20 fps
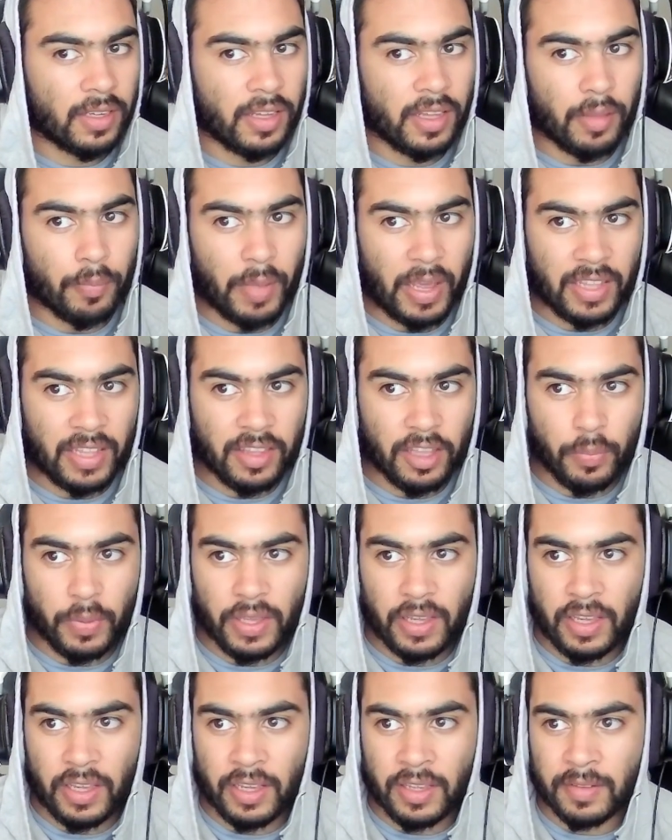Mainly
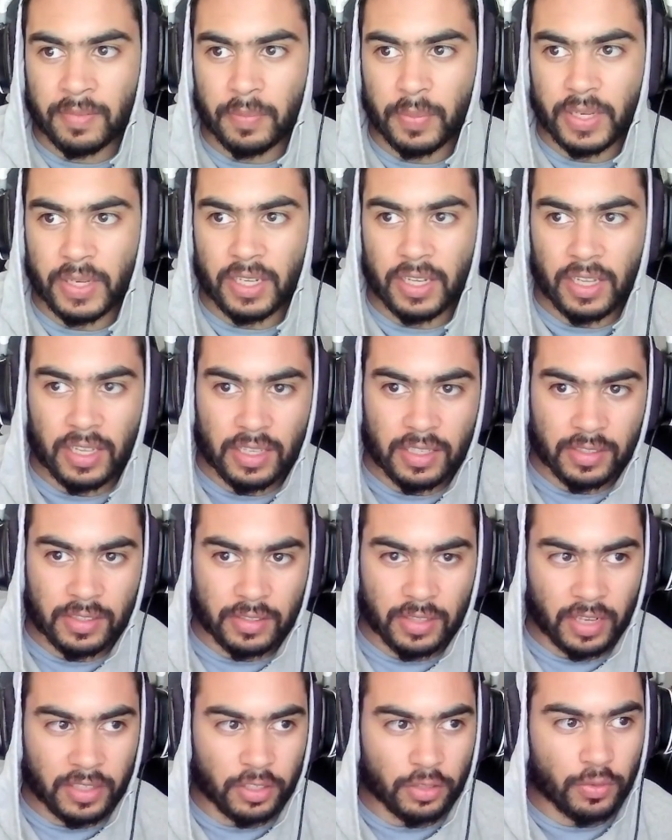being
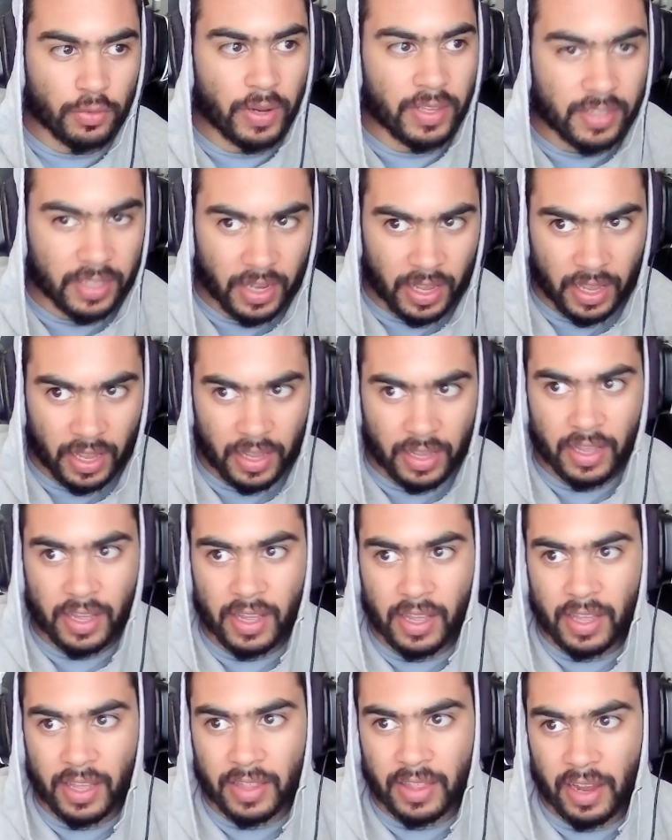because I just read today
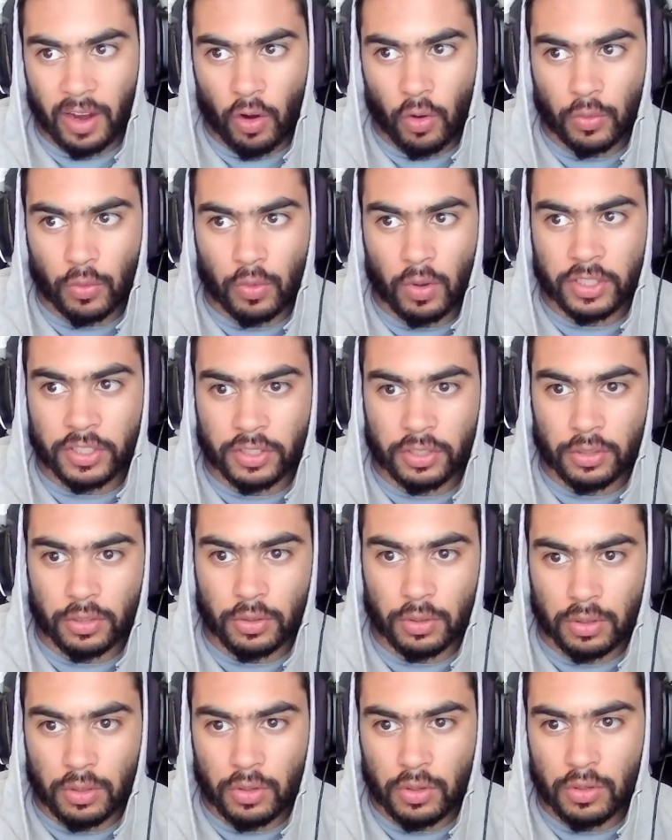that Overwatch
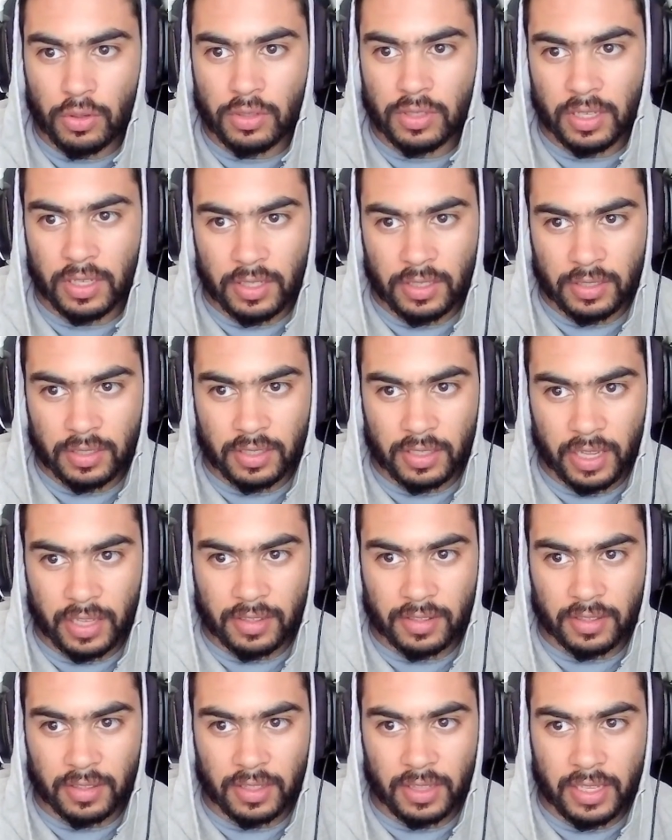2 loses
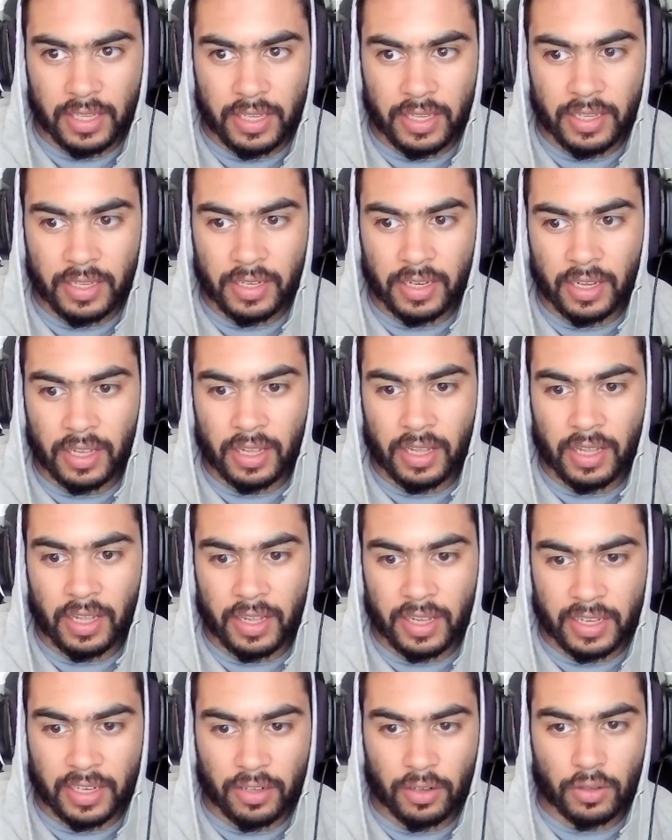its lead
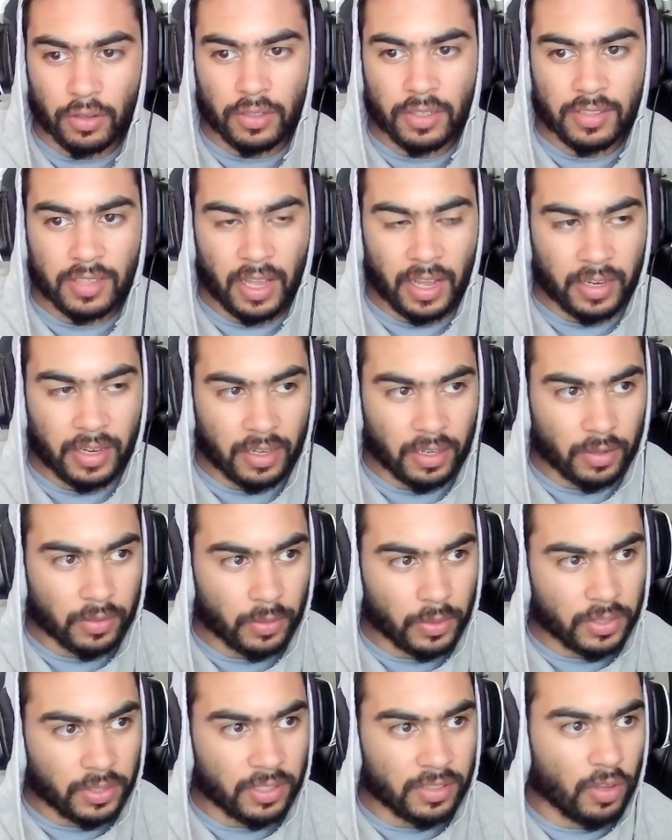hero designer,
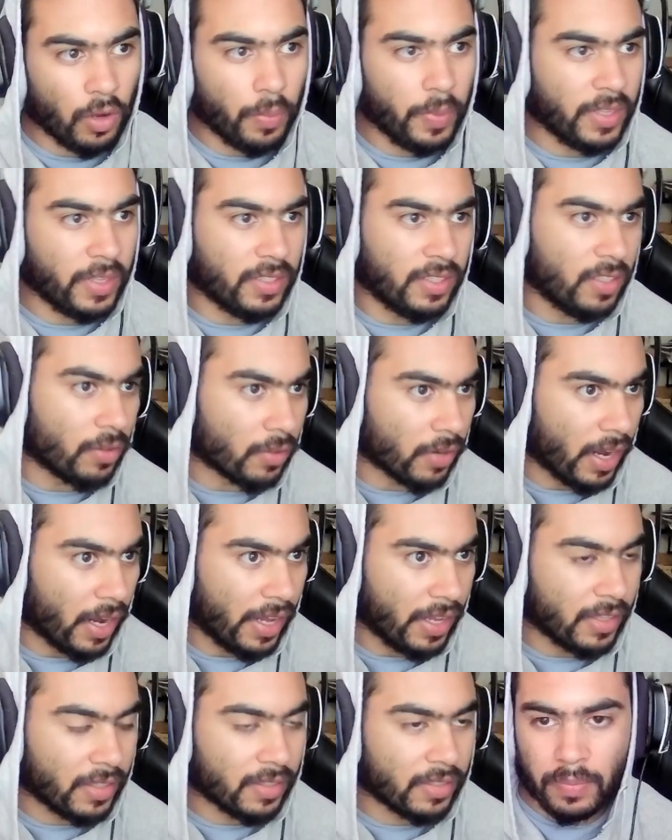which is no big deal,
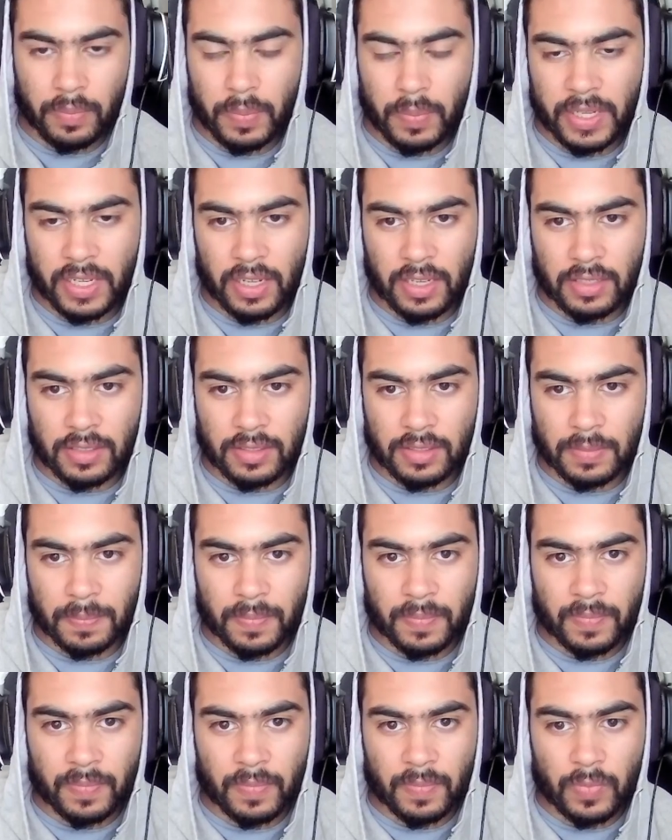right? Because
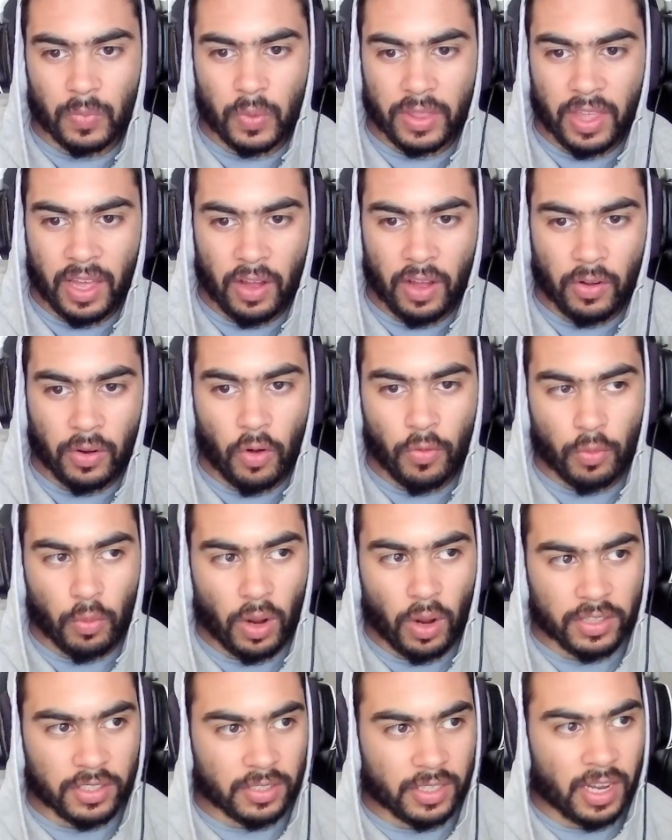without
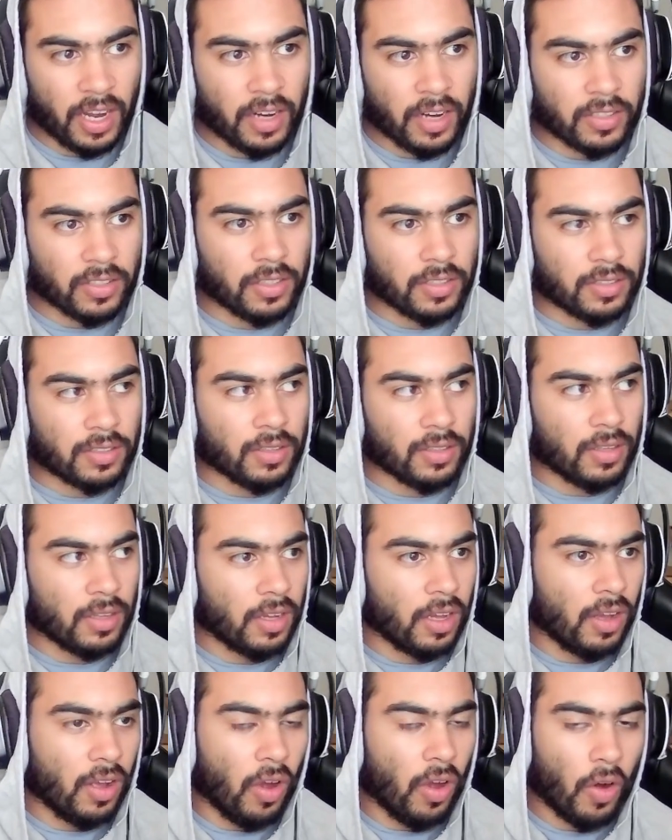Overwatch's characters,
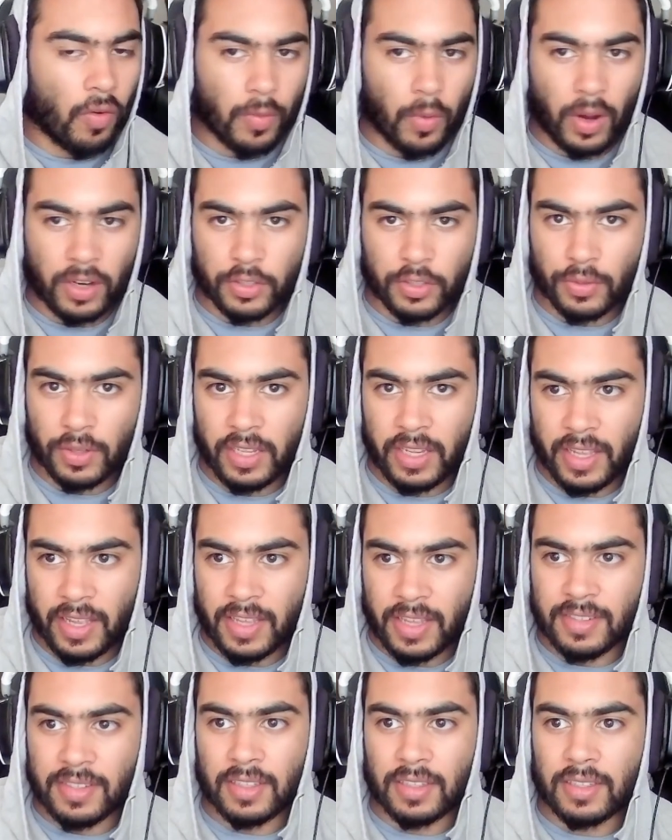Overwatch really
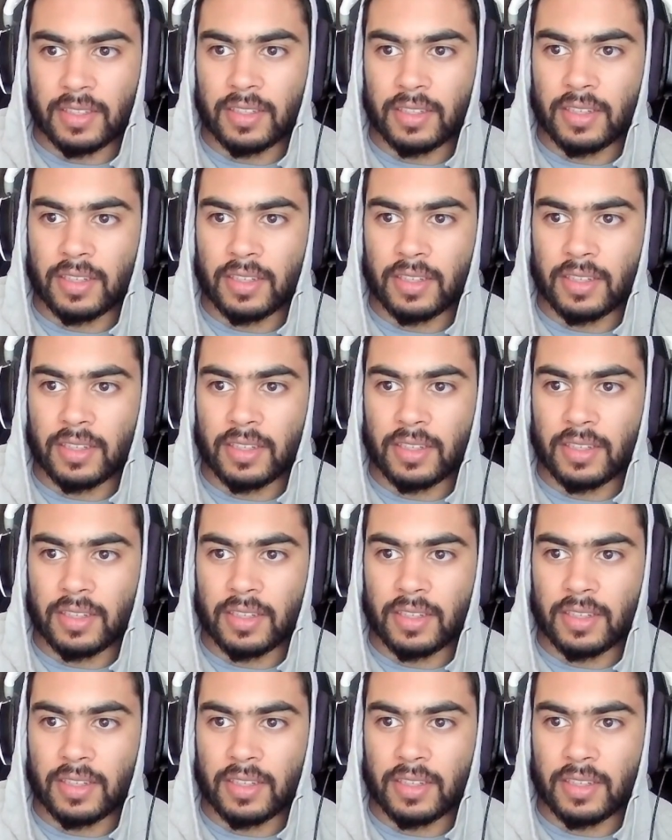isn't